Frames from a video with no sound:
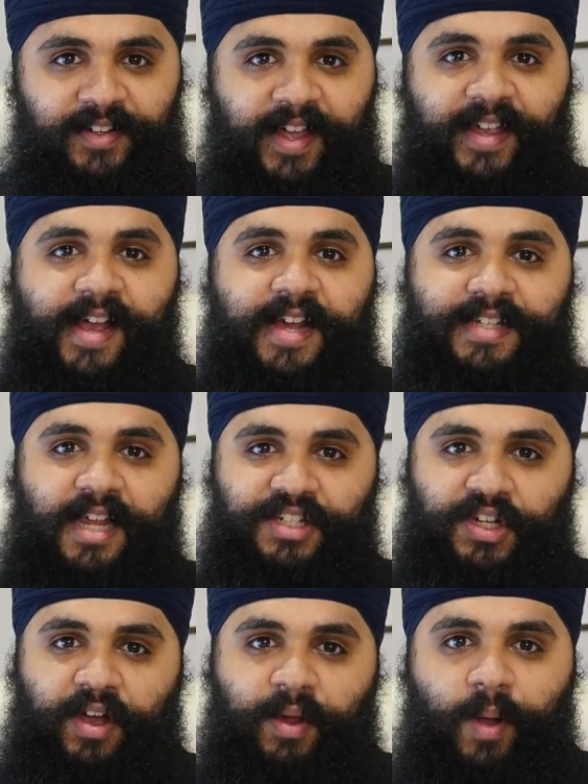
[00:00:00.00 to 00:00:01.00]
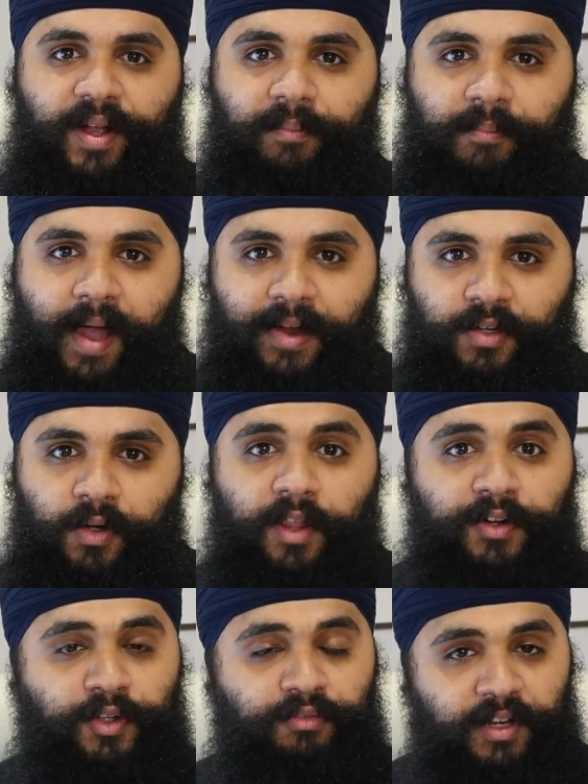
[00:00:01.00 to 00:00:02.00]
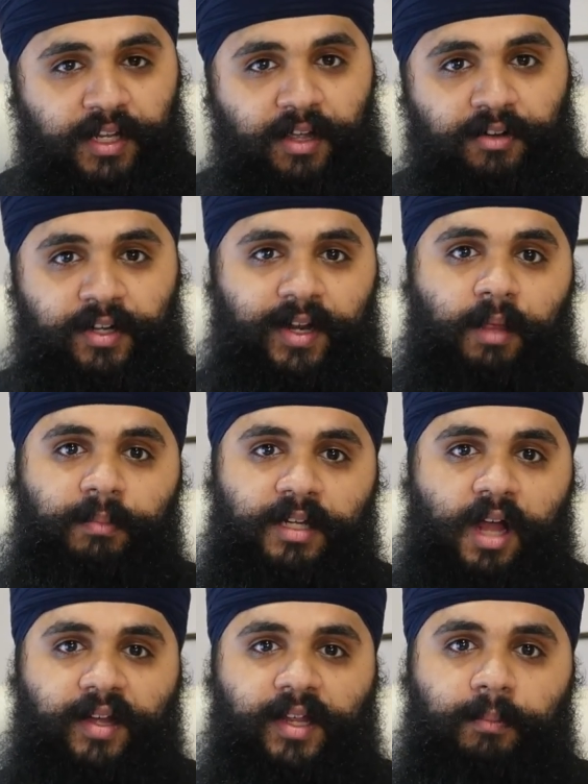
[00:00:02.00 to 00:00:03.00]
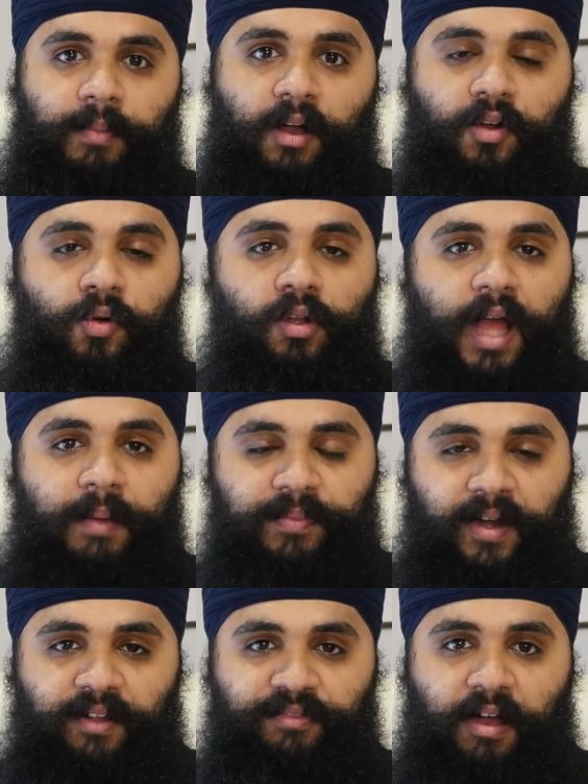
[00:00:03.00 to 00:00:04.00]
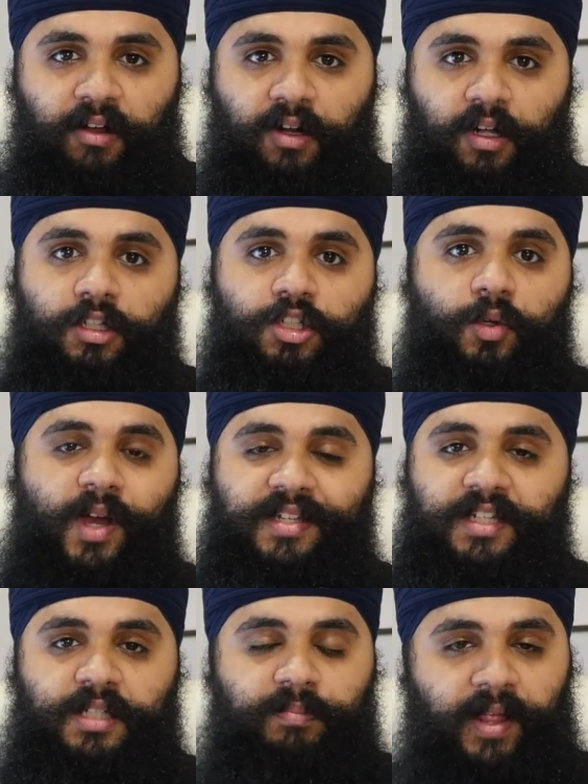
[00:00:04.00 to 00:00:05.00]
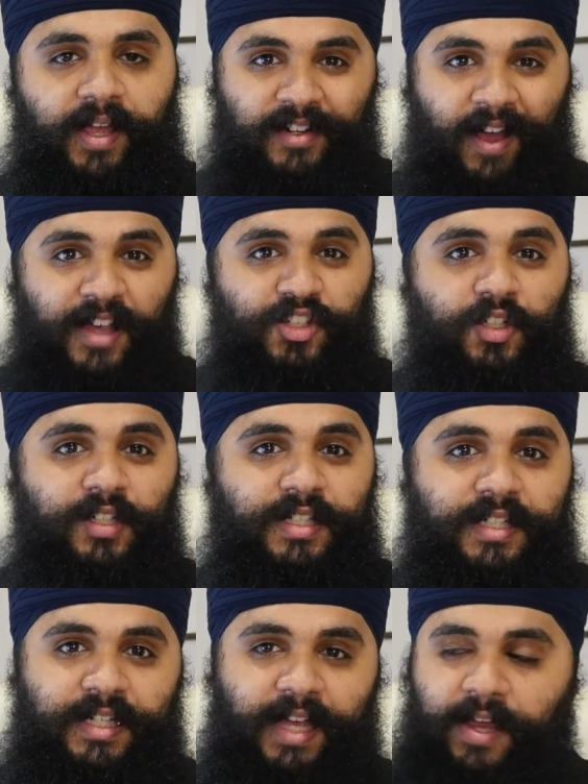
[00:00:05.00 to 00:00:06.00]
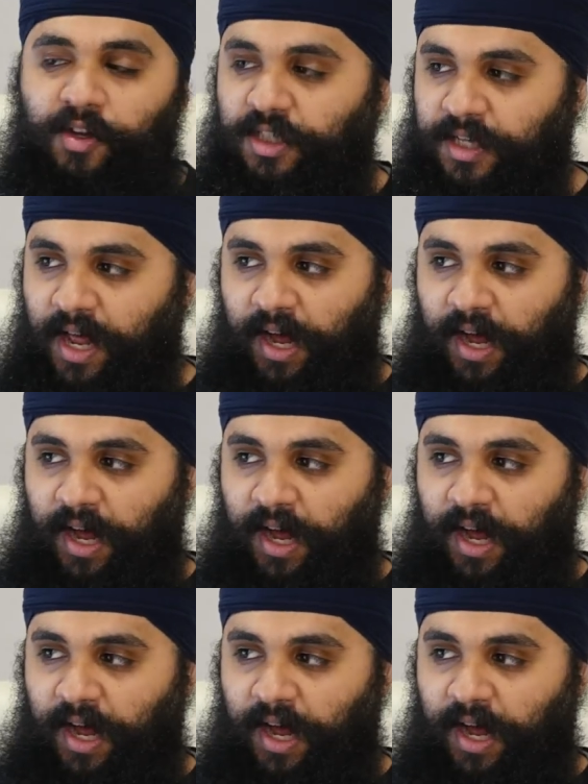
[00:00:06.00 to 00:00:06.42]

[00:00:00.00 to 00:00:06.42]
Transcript: Hey guys, how's it going? Welcome back to another new video. Today I'll be talking about a cool app that I found called Duet Display. Now as you can see, I use an